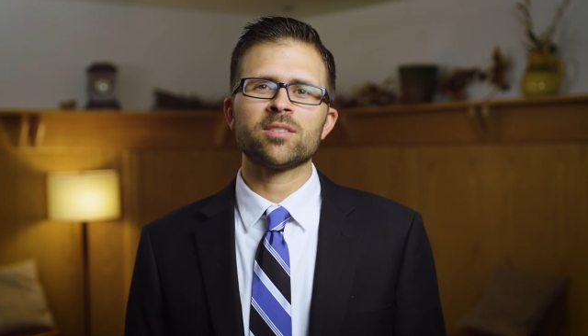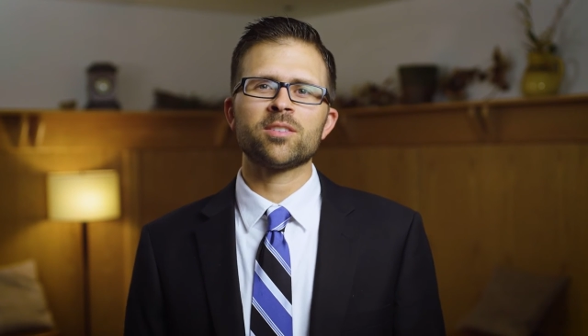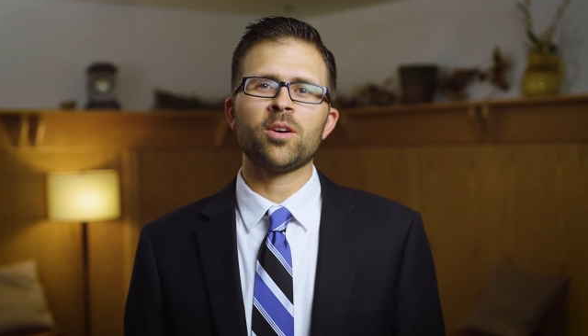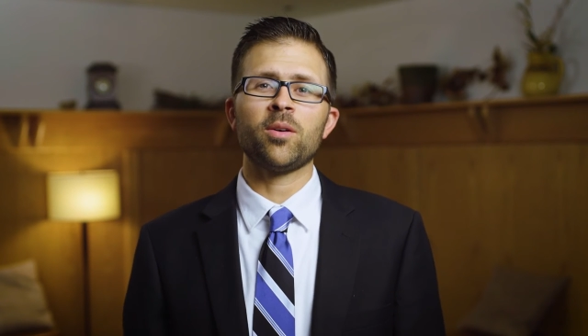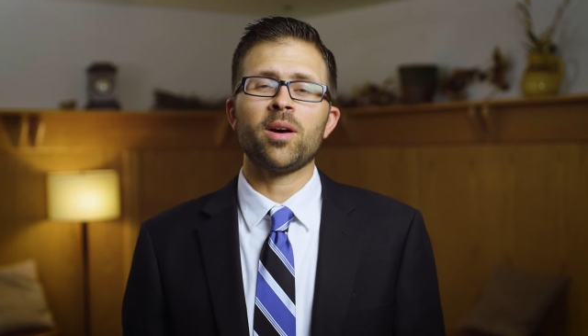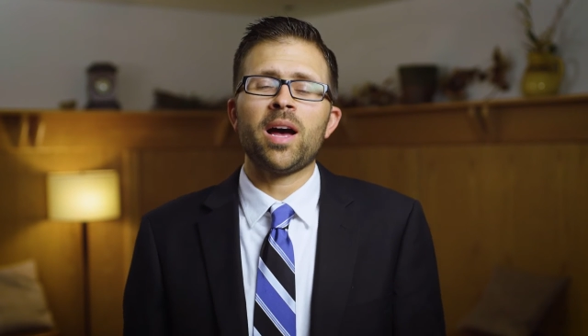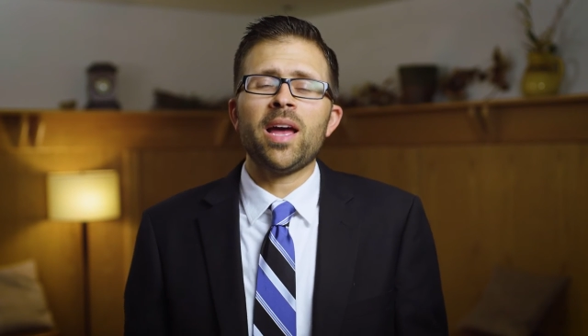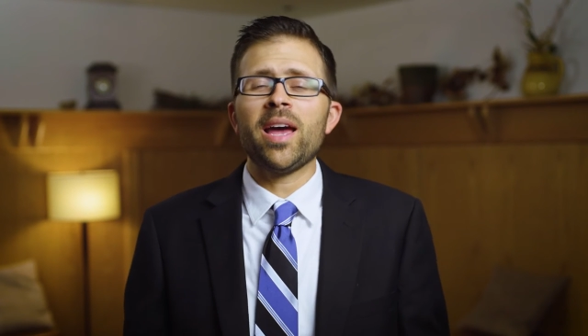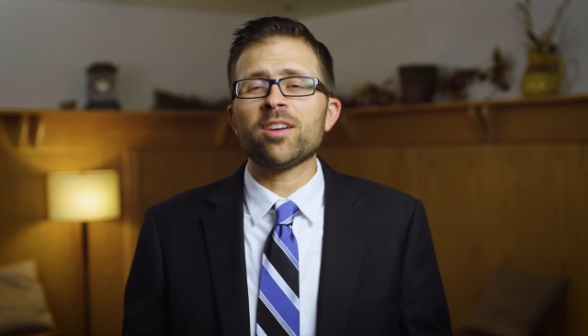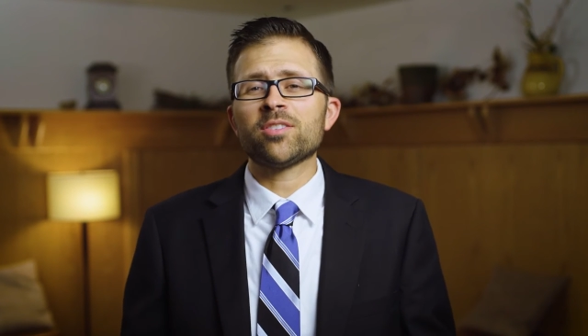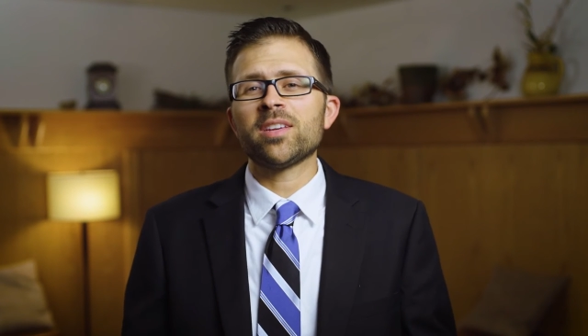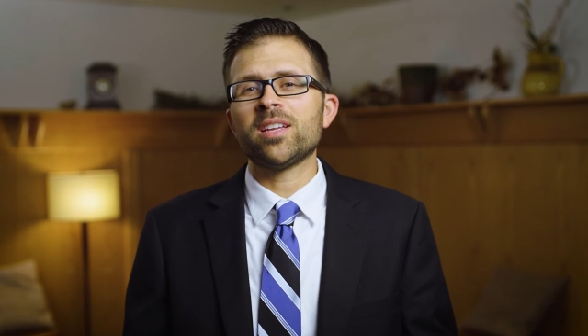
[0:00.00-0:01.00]
So I
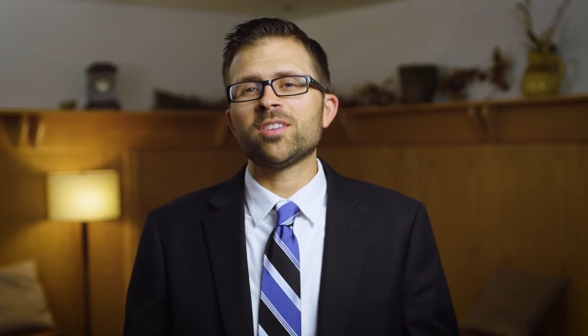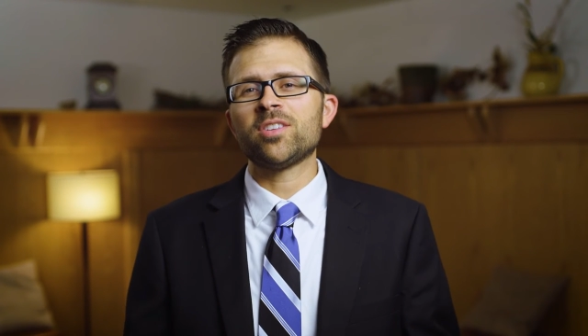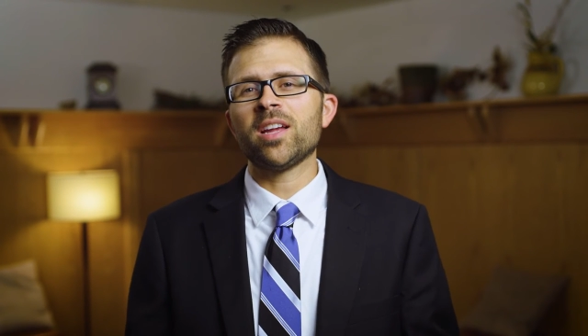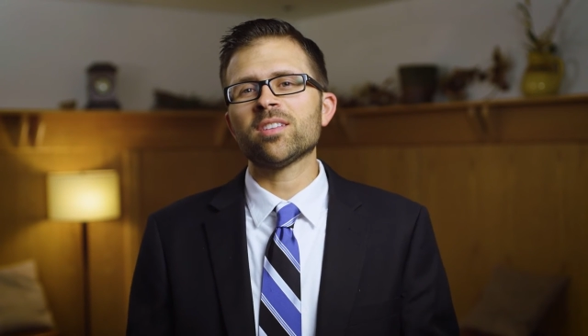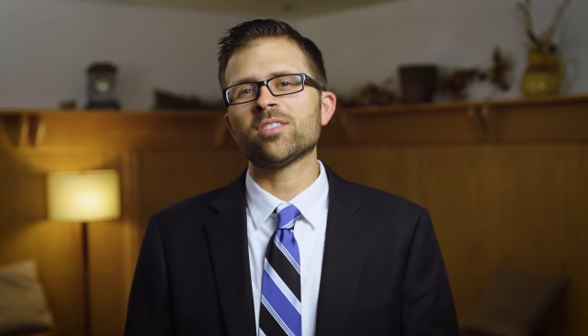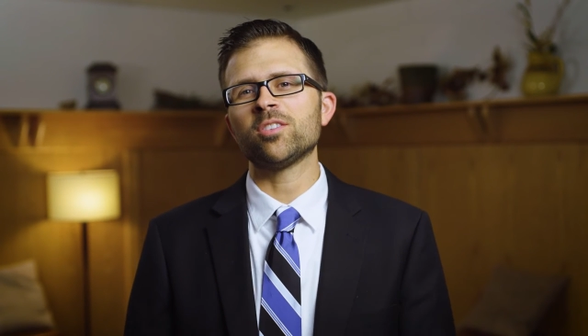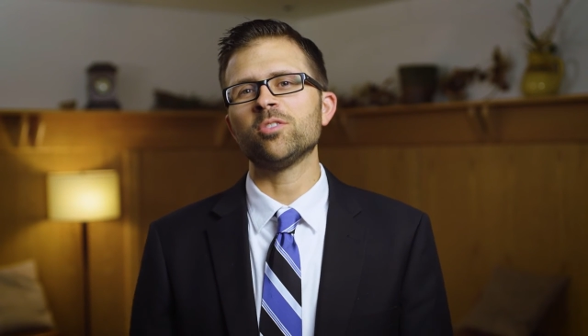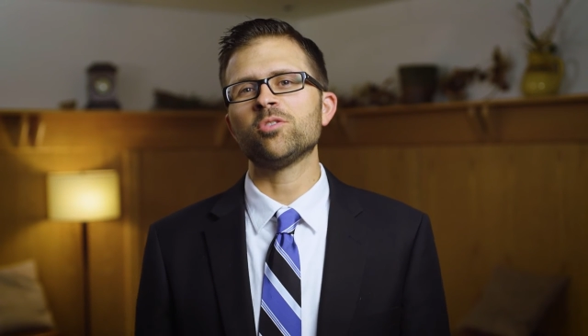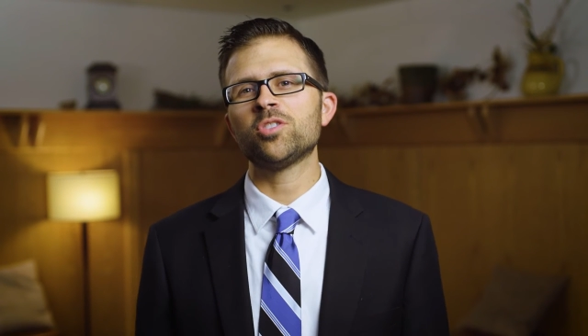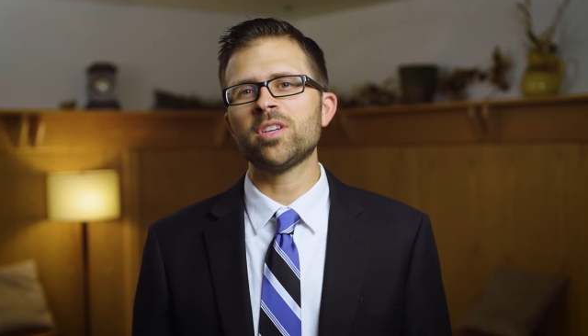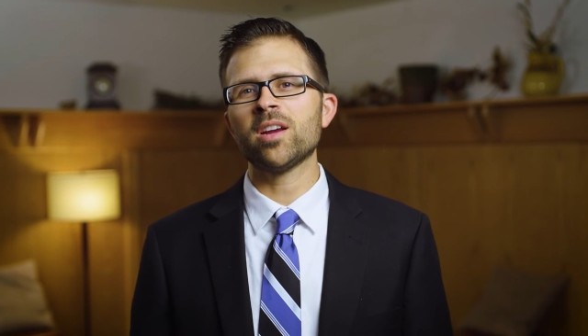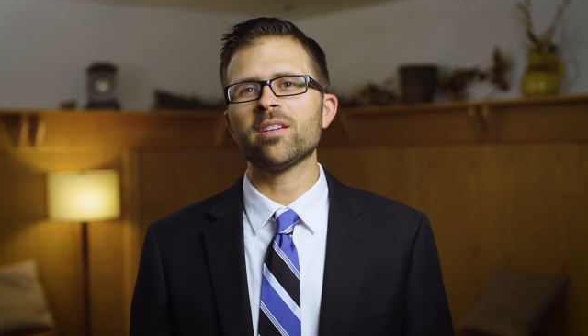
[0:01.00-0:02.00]
actually get a chance to
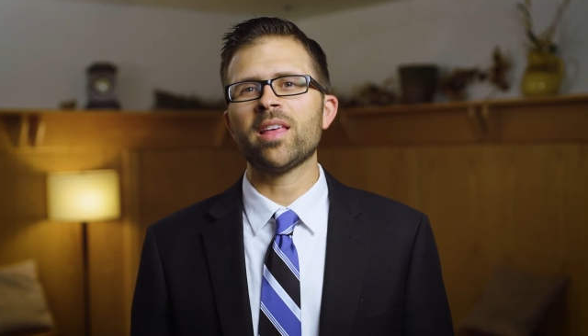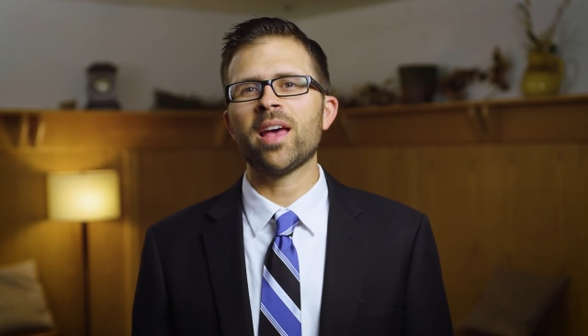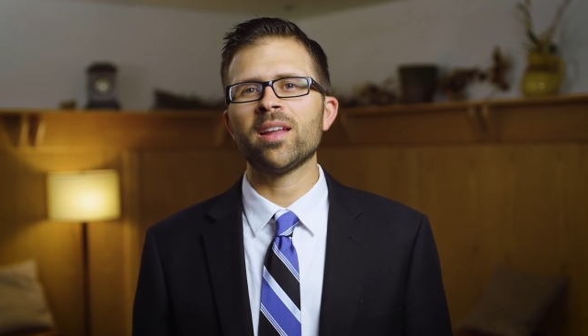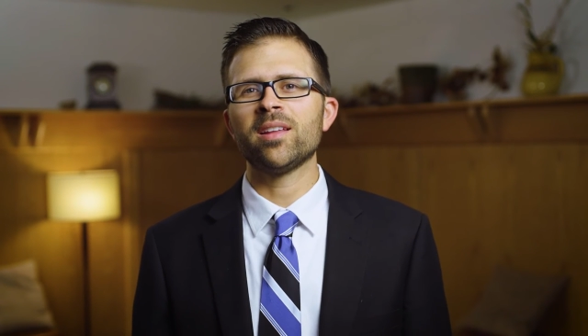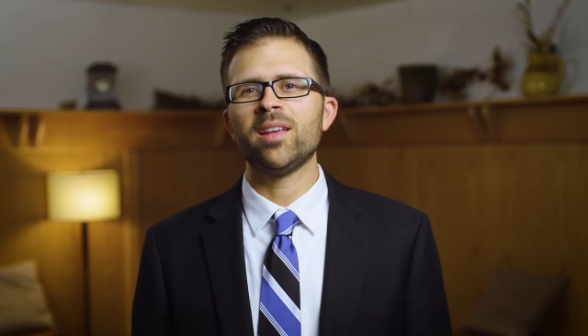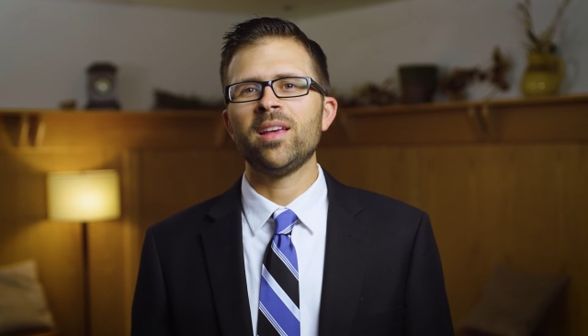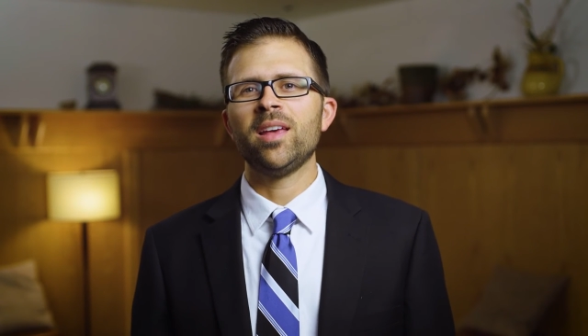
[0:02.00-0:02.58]
share that